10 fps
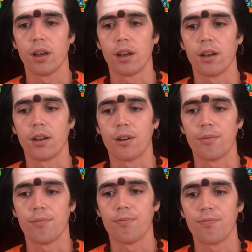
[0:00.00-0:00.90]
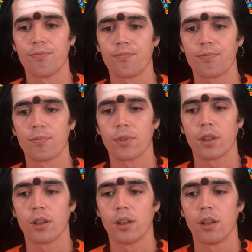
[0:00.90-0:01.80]

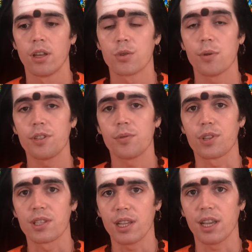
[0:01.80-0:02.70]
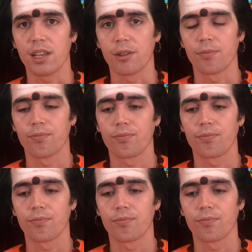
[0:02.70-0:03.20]
Swamiji was saying,